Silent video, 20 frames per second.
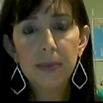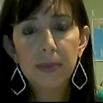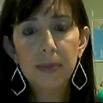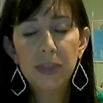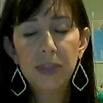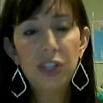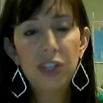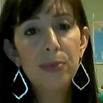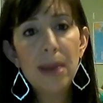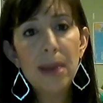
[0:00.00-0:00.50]

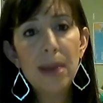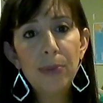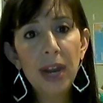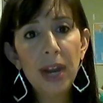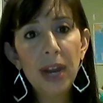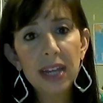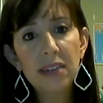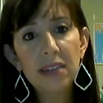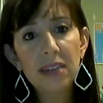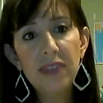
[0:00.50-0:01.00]
Do you remember
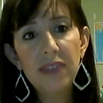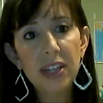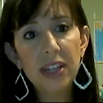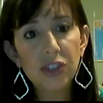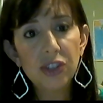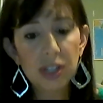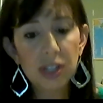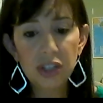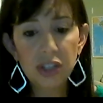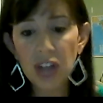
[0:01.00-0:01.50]
at
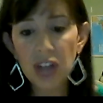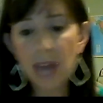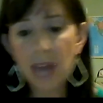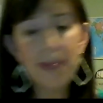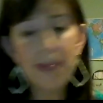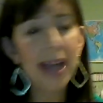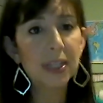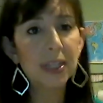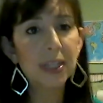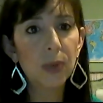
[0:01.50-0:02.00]
convention, John
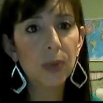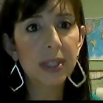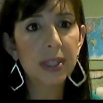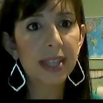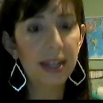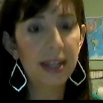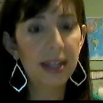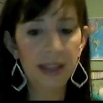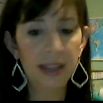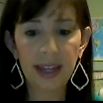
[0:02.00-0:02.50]
Maxwell
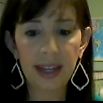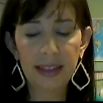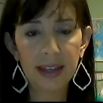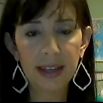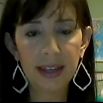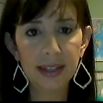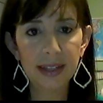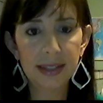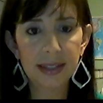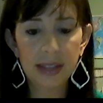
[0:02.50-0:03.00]
said it like
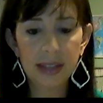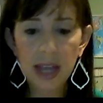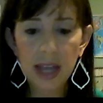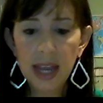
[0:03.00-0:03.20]
this?